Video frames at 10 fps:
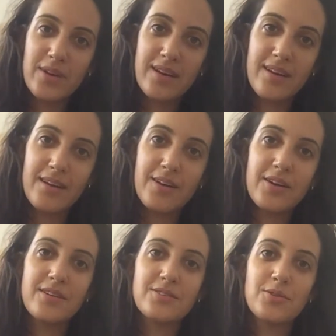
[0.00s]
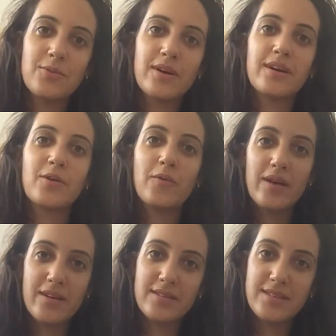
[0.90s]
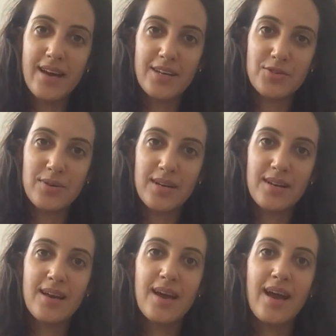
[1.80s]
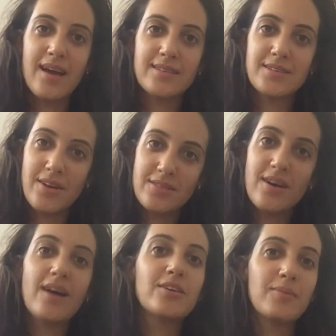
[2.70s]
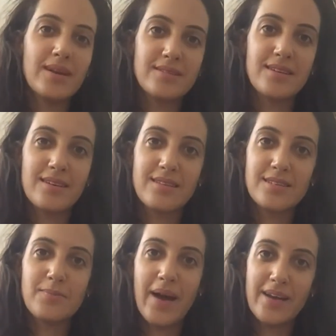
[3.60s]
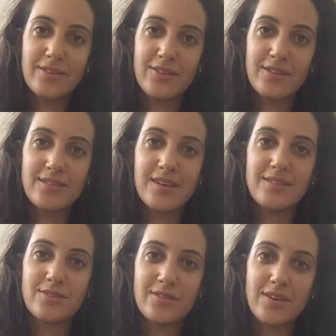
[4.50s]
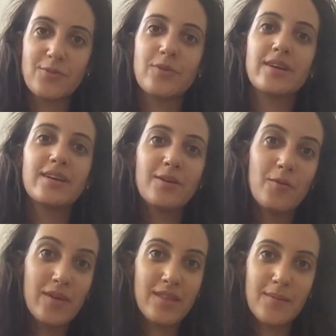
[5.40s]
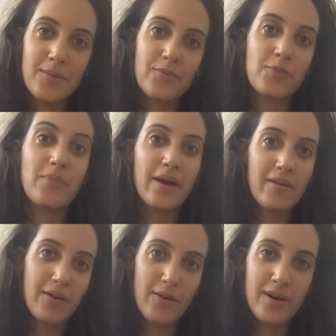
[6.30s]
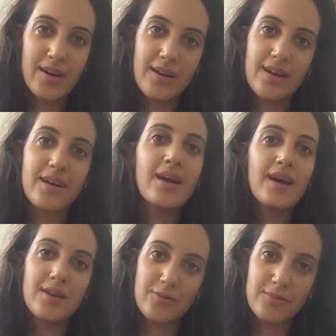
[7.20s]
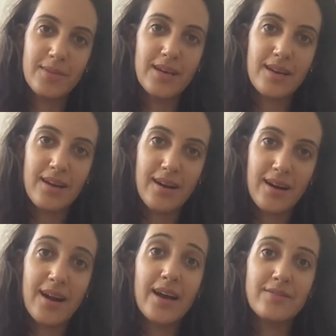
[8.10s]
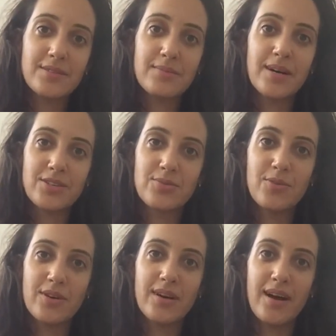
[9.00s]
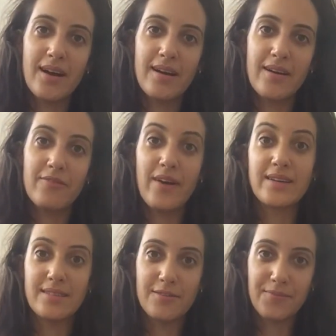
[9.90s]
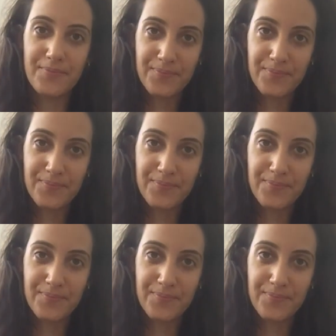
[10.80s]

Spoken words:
we can learn to work with our schedule and start documenting these patterns and to start working with them and prepare accordingly, it would make our lives much more effective.